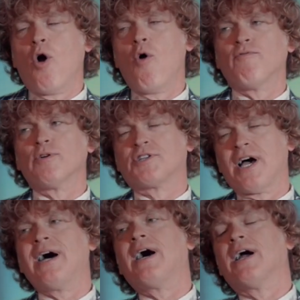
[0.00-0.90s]
over
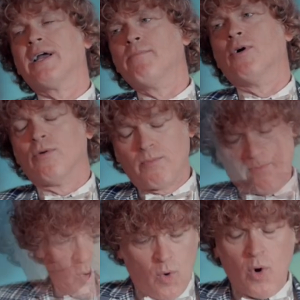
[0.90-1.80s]
time
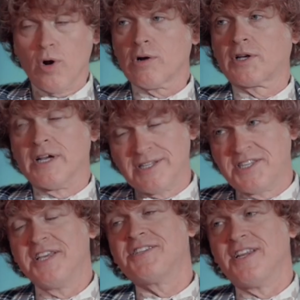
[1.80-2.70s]
or
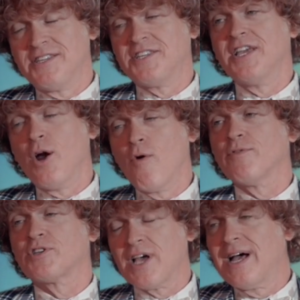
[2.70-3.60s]
consistency
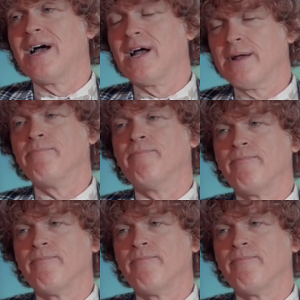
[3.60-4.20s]
over time